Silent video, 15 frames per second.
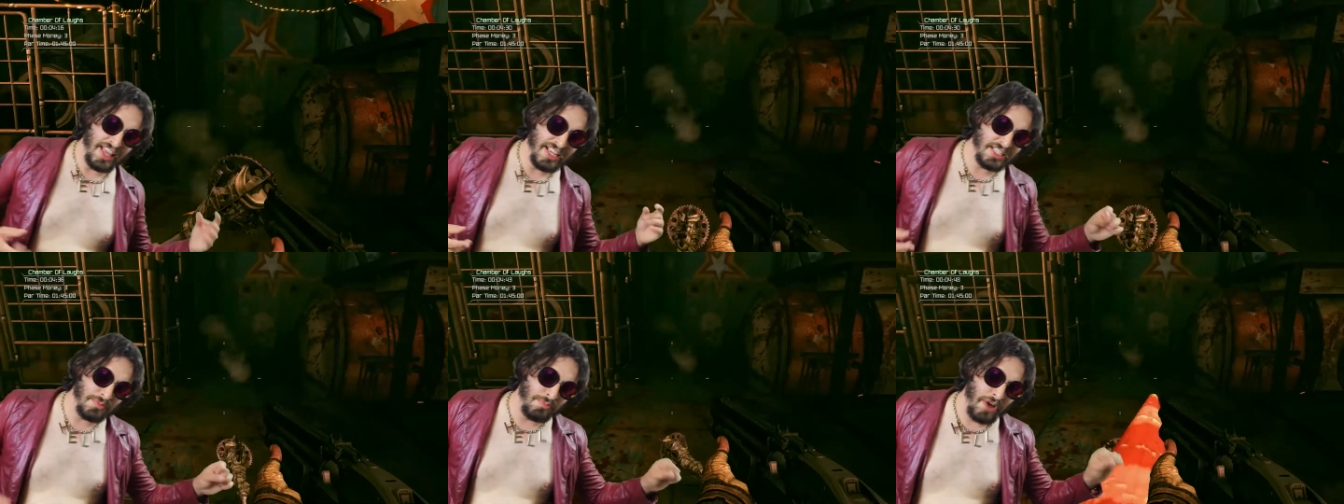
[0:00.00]

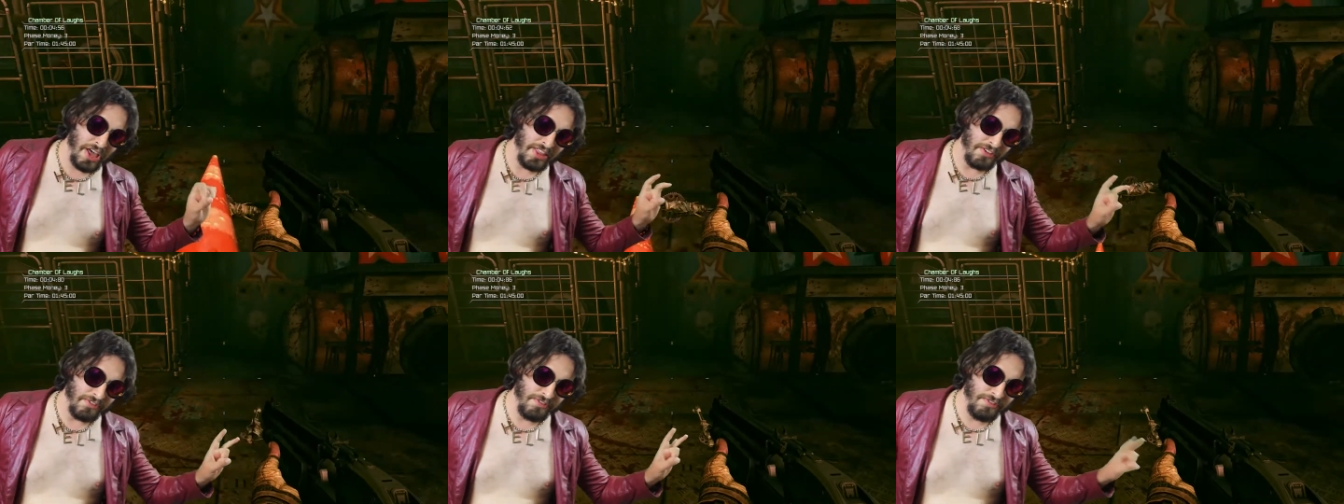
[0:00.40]
this
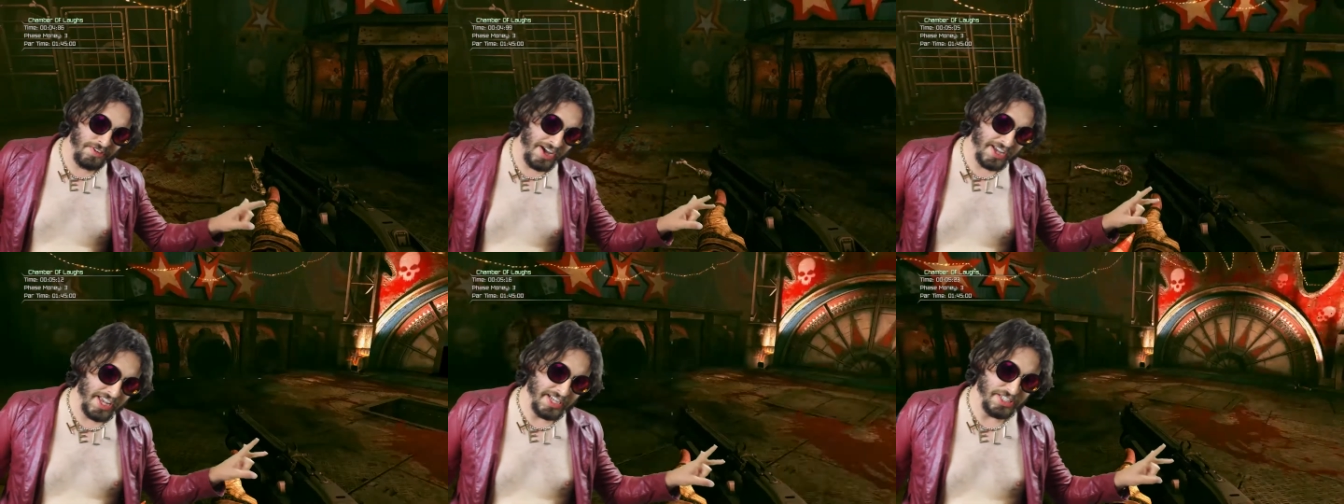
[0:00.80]

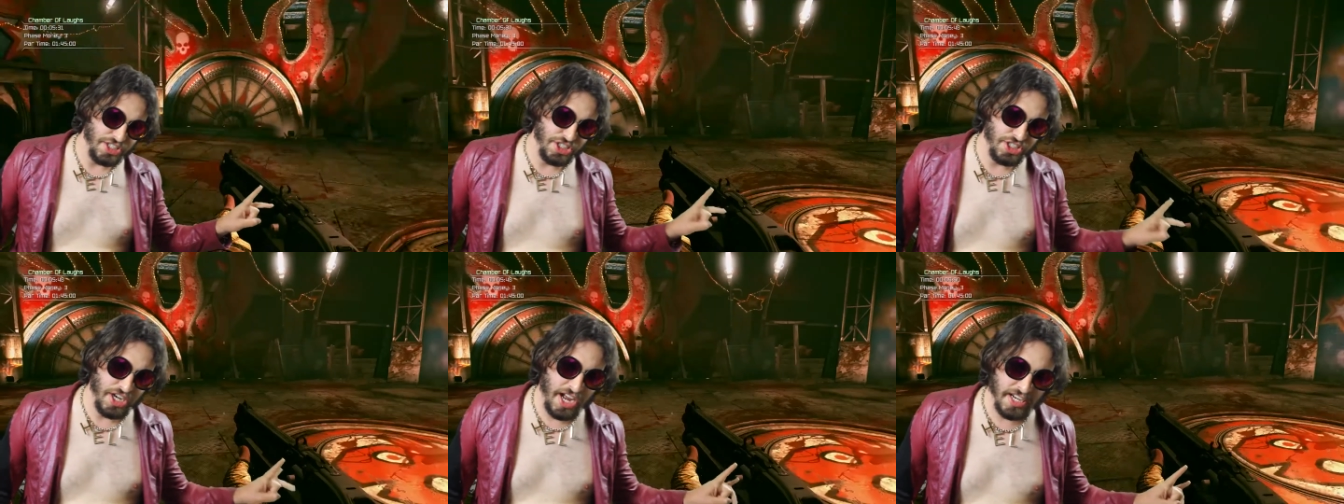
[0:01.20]
motherfucking
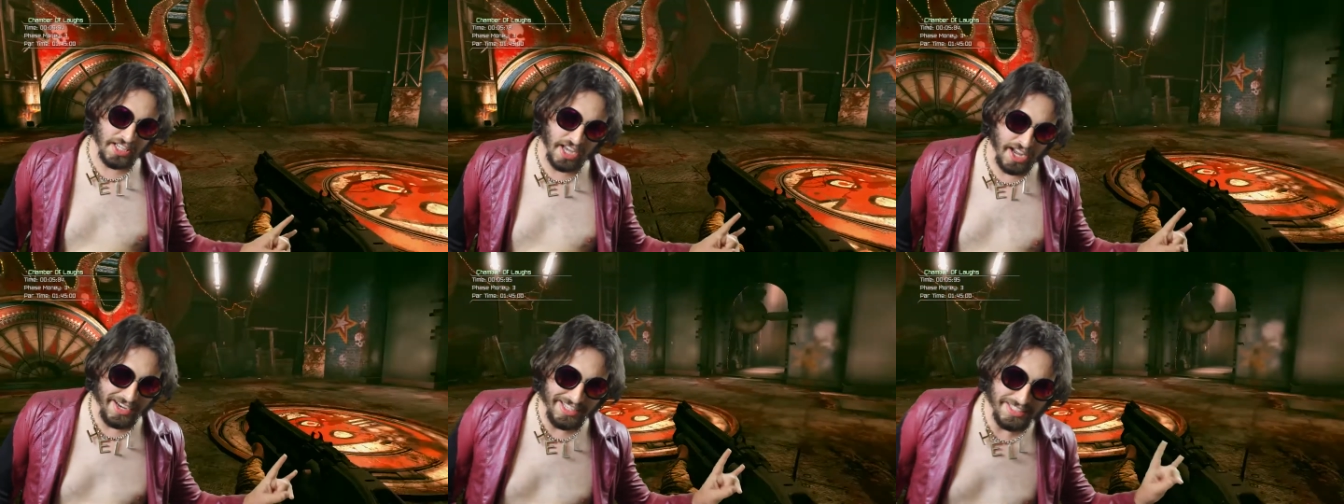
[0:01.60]

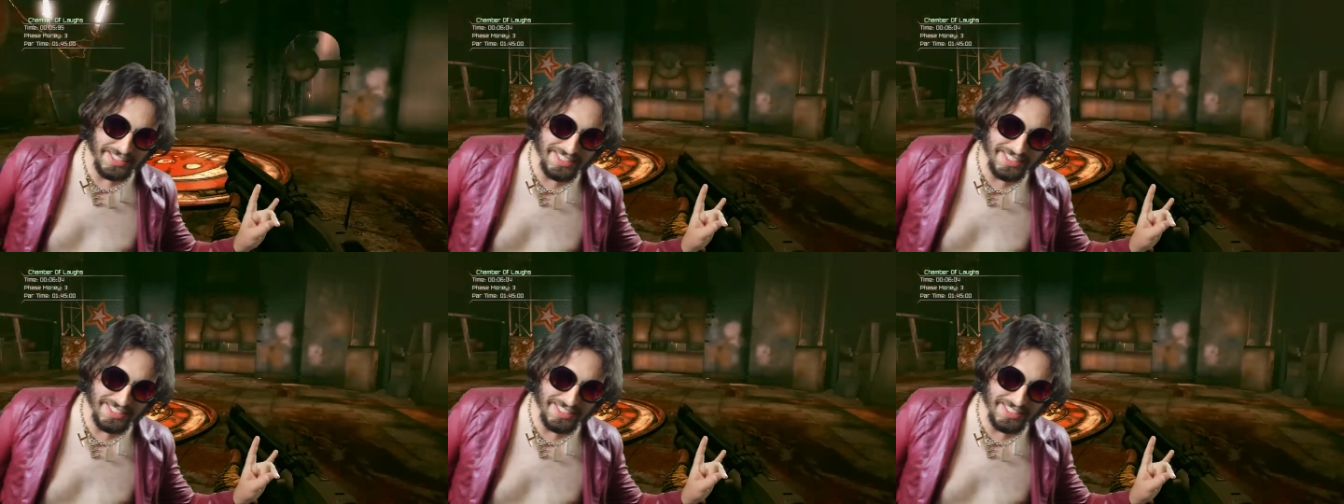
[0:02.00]
shotgun is